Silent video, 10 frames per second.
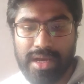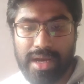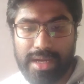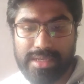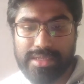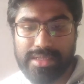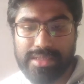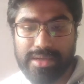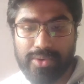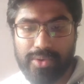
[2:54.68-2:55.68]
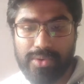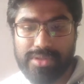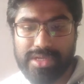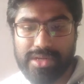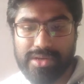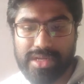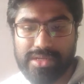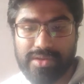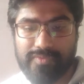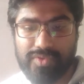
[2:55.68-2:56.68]
until the whole
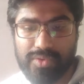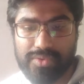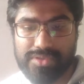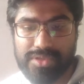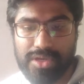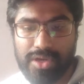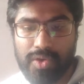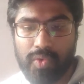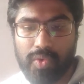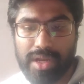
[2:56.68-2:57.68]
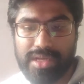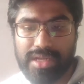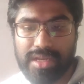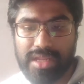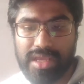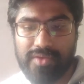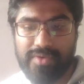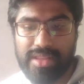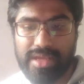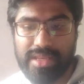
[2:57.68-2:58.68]
generation of those who had done
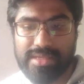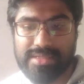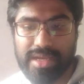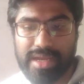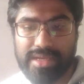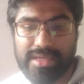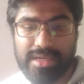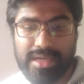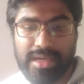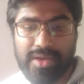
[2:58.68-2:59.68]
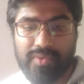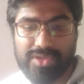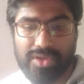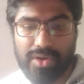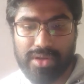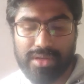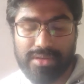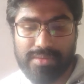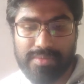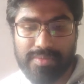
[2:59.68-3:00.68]
evil in his sight was gone.
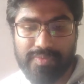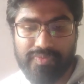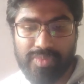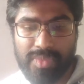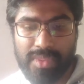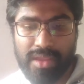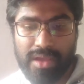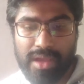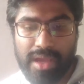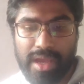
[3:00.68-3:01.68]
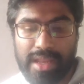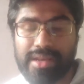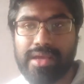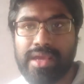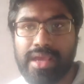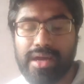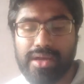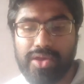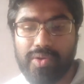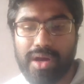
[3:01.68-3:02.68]
And here
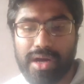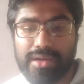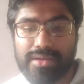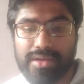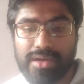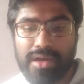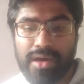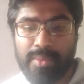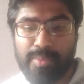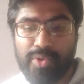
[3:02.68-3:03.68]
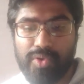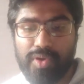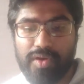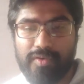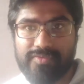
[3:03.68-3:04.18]
you are, brood of